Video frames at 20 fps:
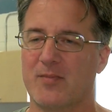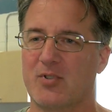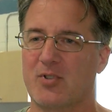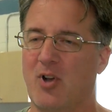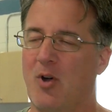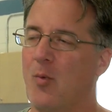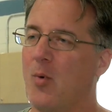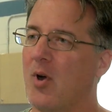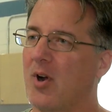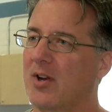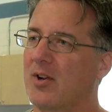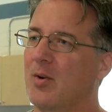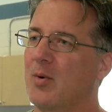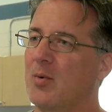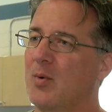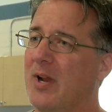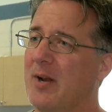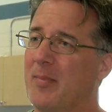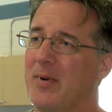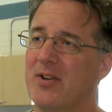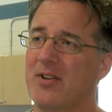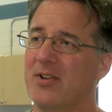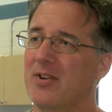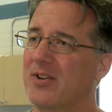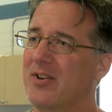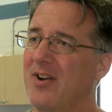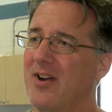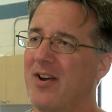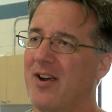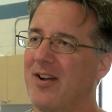salt water going right up onto your
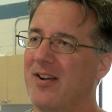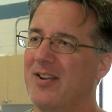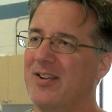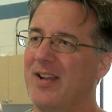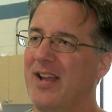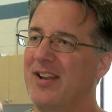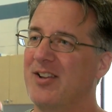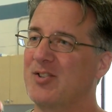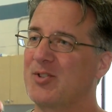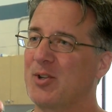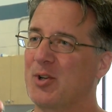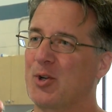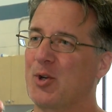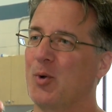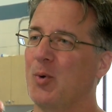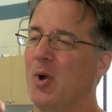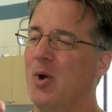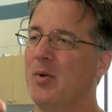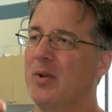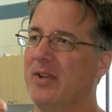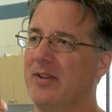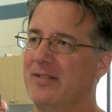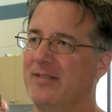car, and it's going to corrode it.